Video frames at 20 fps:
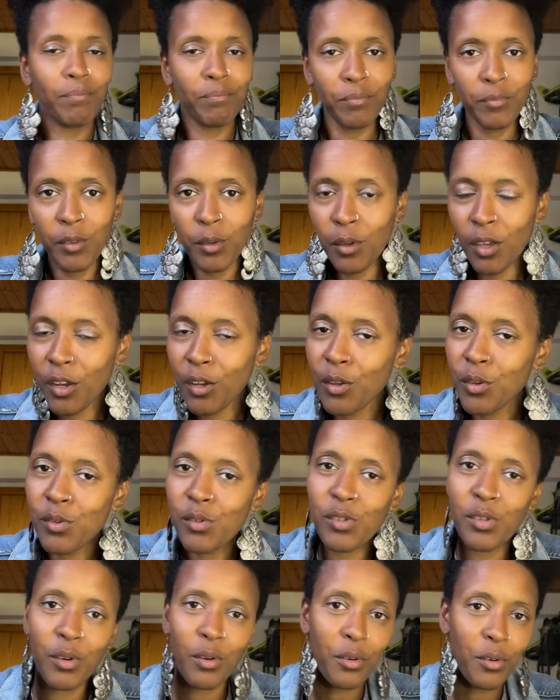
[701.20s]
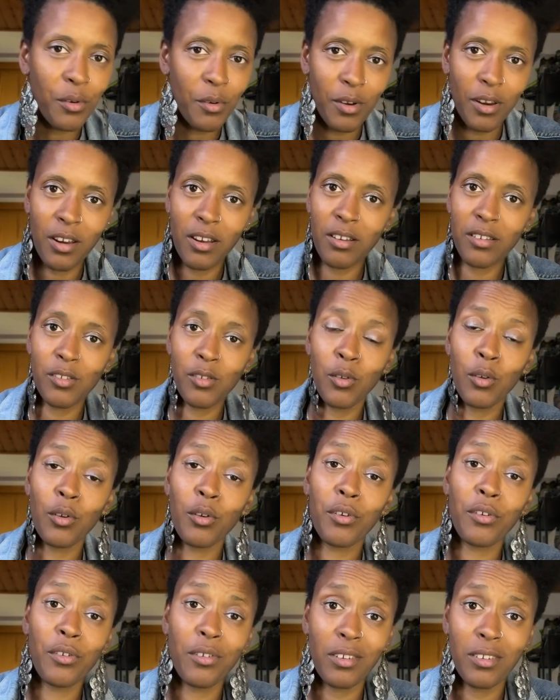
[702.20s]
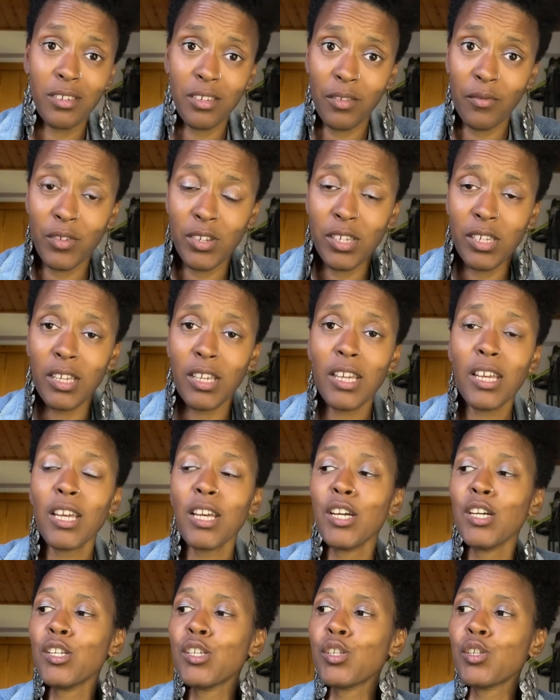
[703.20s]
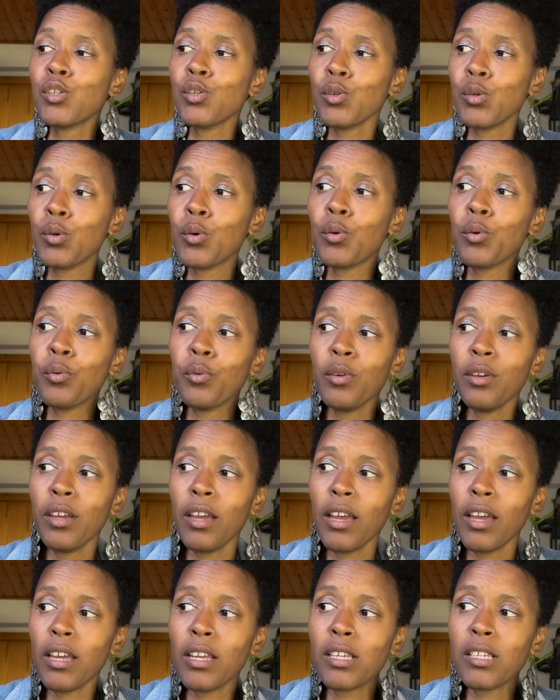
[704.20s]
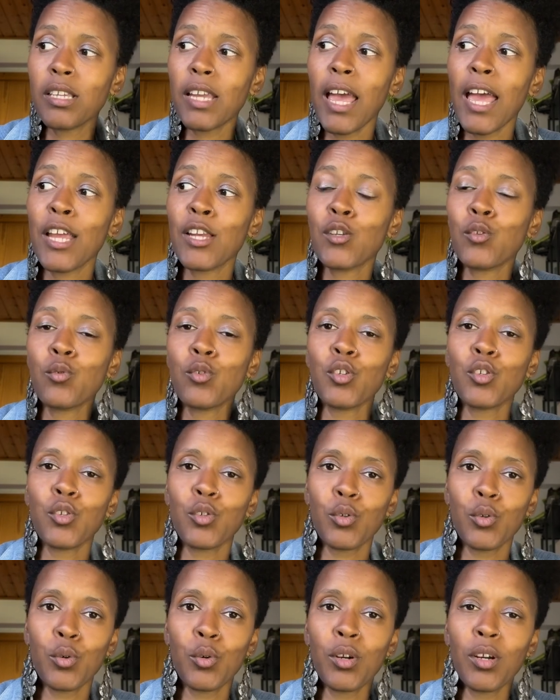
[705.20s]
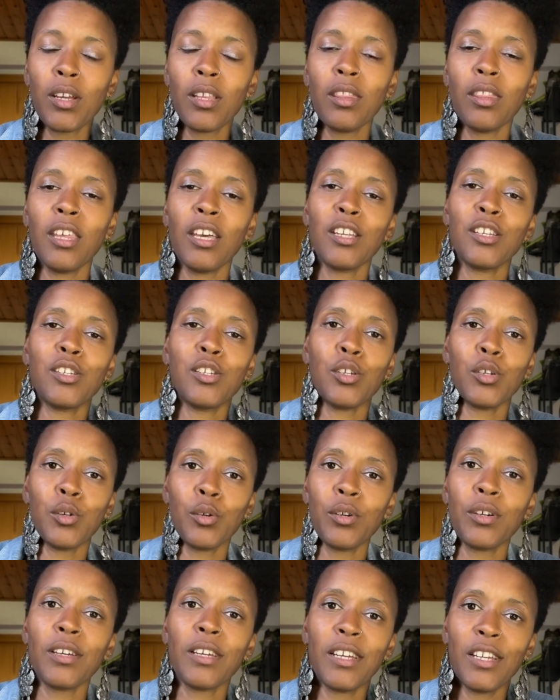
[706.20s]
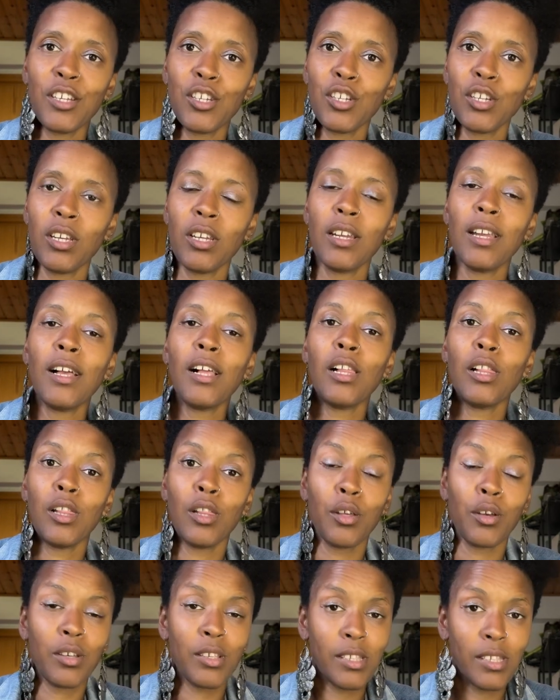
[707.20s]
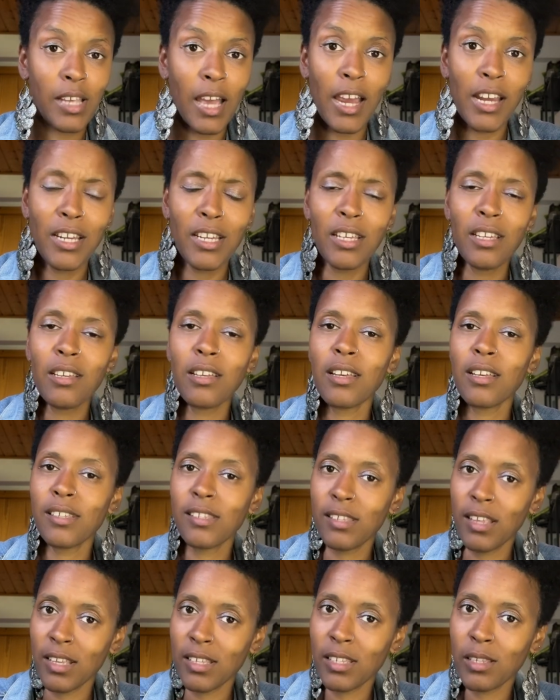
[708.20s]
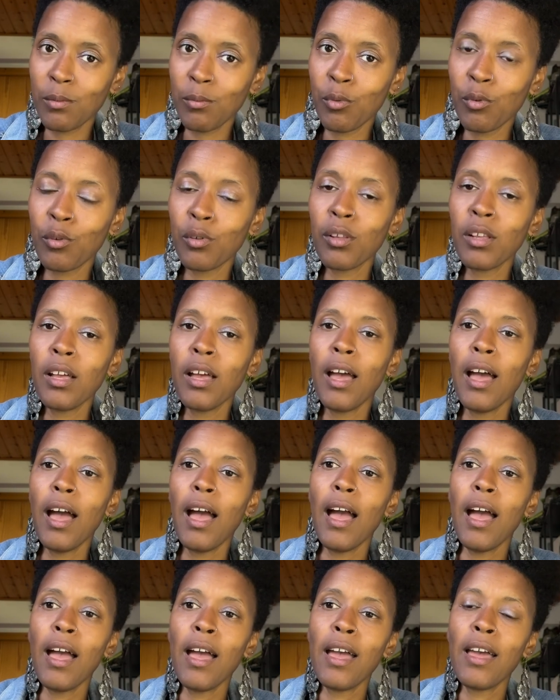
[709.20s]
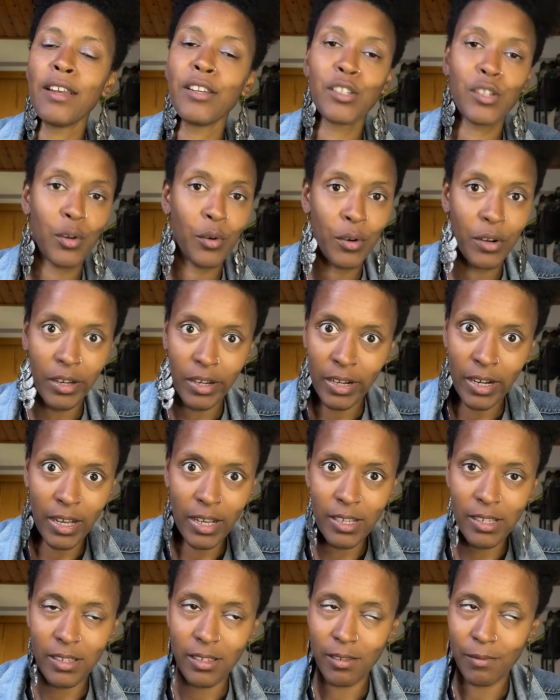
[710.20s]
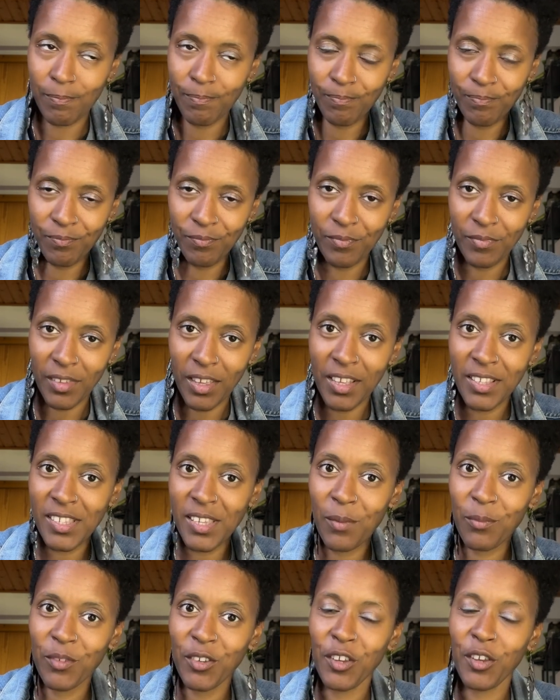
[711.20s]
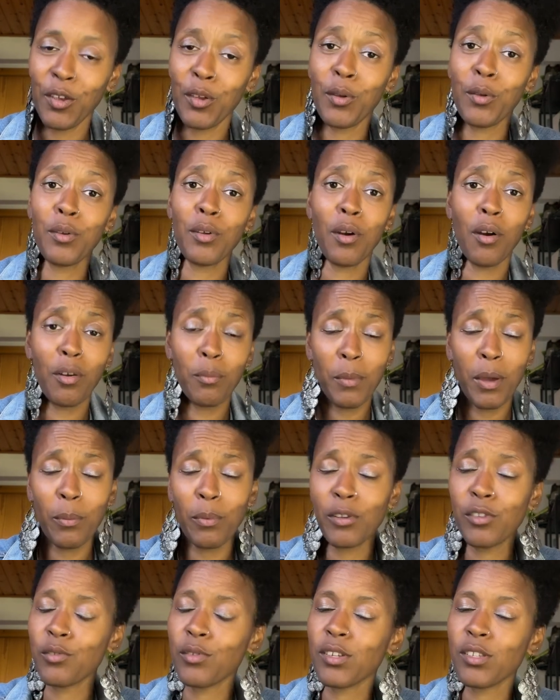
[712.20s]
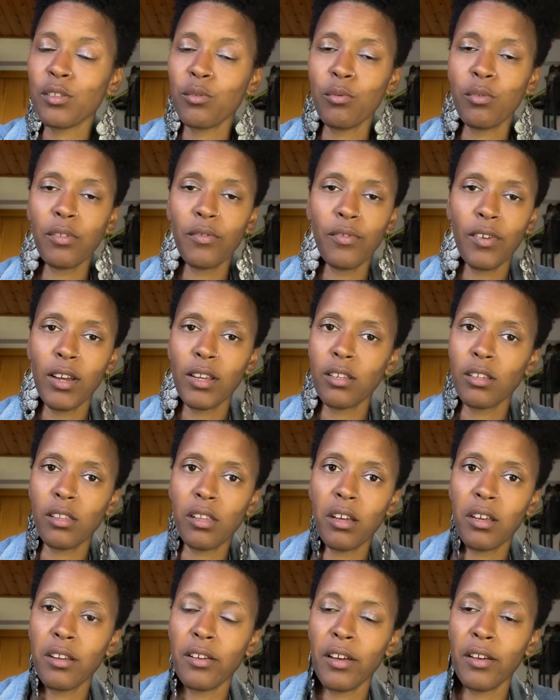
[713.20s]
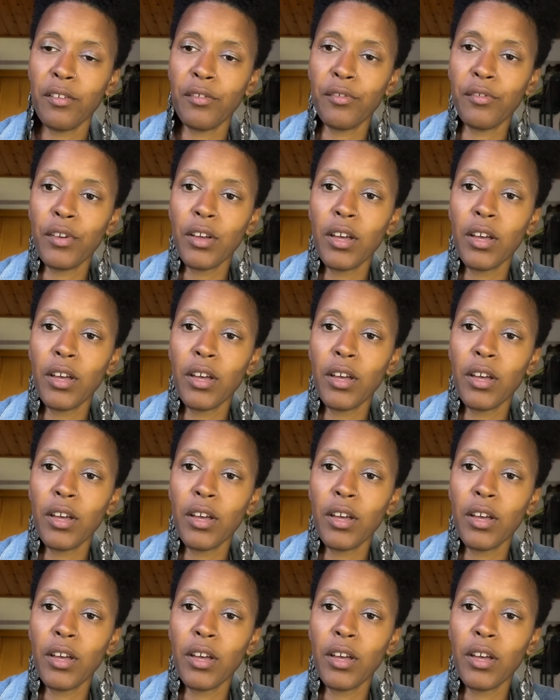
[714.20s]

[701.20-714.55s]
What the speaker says: You can use your creativity to create and to assure that your kitchen looks tidy, accessible, and organized. It's up to you. On my Pinterest, you will find a lot of